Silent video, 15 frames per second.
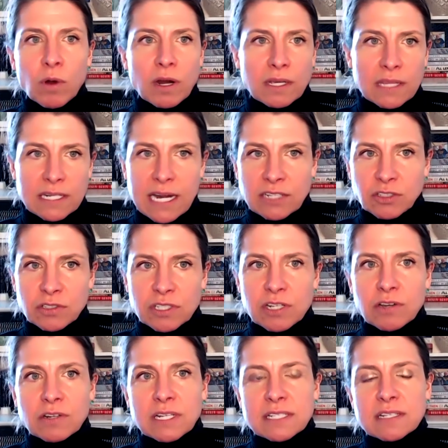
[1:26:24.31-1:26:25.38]
work and the national
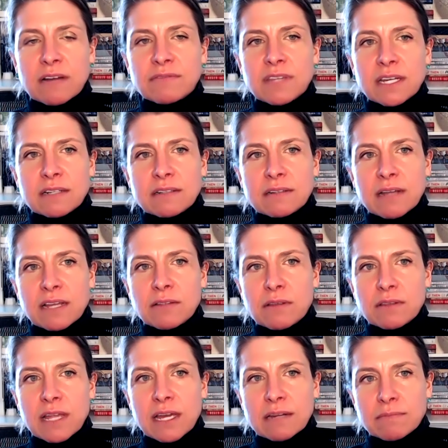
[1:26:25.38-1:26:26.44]
security stuff
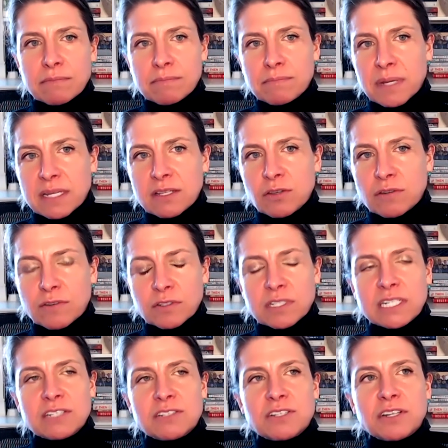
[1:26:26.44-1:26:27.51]
that big
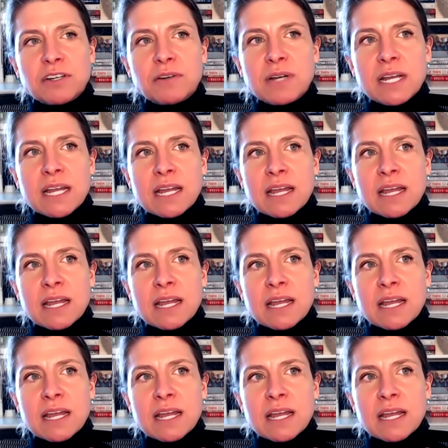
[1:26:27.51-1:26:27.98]
universities do.